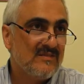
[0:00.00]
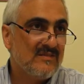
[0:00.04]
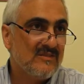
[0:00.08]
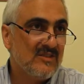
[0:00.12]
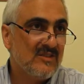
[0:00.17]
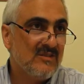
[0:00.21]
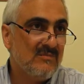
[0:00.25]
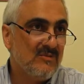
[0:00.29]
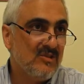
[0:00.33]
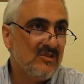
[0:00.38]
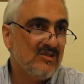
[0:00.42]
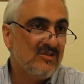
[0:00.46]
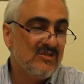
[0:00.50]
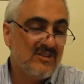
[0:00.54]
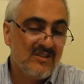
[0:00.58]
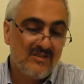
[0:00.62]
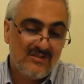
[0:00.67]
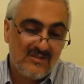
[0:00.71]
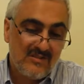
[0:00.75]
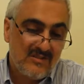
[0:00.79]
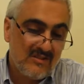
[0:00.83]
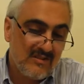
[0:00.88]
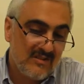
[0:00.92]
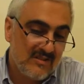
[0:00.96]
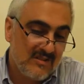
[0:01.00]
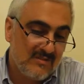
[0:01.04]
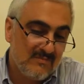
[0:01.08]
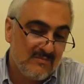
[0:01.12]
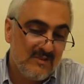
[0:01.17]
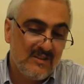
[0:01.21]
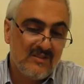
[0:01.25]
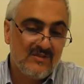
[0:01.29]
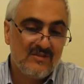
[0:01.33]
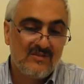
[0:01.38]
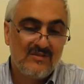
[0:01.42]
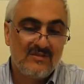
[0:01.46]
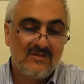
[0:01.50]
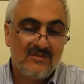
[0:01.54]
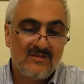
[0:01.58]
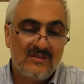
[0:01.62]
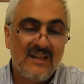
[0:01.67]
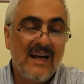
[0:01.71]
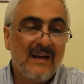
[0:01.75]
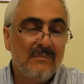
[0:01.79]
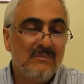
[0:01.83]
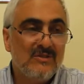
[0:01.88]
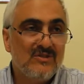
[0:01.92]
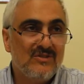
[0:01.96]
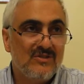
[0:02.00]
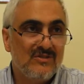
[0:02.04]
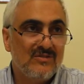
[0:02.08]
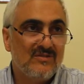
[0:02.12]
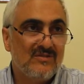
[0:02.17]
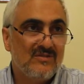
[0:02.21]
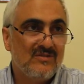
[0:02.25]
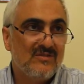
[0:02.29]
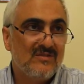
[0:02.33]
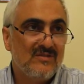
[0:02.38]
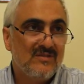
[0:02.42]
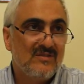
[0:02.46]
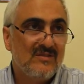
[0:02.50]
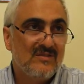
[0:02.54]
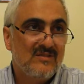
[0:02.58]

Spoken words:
The Gemara says it means damages,